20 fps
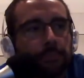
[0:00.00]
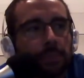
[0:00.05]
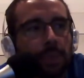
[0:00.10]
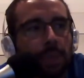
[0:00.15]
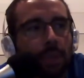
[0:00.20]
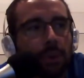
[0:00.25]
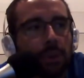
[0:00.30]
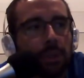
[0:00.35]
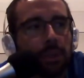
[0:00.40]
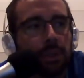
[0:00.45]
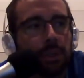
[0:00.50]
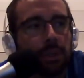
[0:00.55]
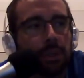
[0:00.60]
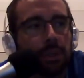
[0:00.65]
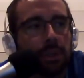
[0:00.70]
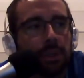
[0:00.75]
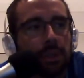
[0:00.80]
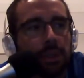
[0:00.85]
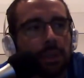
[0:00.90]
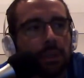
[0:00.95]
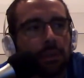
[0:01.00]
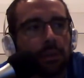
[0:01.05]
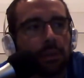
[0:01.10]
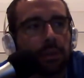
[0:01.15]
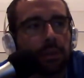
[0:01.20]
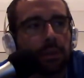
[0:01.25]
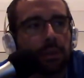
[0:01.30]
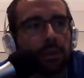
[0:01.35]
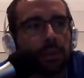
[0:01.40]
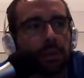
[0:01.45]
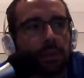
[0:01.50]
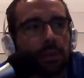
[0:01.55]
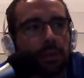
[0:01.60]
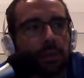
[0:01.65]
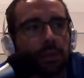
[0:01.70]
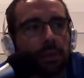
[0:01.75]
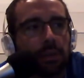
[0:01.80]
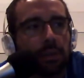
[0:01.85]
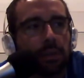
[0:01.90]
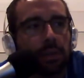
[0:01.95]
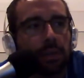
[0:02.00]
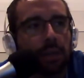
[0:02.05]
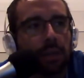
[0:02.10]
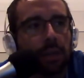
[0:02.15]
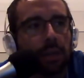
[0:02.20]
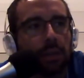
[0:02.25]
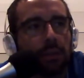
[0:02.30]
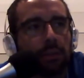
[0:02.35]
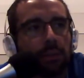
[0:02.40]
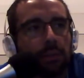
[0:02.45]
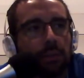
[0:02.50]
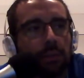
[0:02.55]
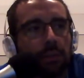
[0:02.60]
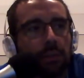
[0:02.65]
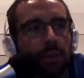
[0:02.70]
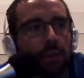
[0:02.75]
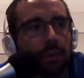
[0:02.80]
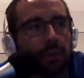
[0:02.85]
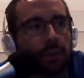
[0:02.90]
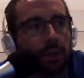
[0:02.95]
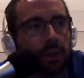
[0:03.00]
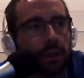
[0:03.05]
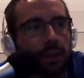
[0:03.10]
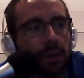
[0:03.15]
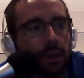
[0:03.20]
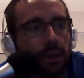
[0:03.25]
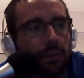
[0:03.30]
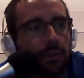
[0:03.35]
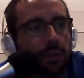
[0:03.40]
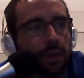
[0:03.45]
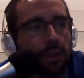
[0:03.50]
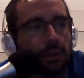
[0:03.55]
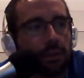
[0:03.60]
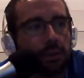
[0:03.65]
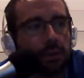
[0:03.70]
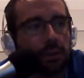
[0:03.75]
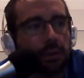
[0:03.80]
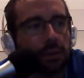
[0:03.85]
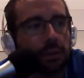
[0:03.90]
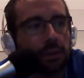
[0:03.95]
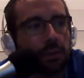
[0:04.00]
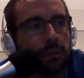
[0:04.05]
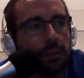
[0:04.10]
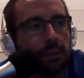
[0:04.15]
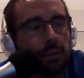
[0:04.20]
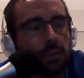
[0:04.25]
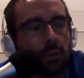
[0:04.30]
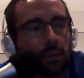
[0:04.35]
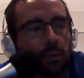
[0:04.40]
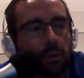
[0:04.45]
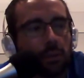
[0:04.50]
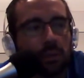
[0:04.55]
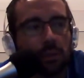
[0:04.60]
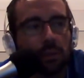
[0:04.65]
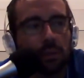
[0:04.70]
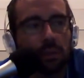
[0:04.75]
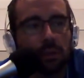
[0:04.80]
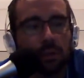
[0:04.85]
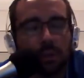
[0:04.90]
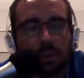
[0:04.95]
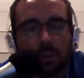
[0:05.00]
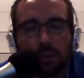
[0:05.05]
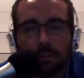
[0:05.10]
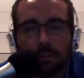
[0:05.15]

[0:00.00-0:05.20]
he's interesting in a guy who I think at 9,000 is worth a look.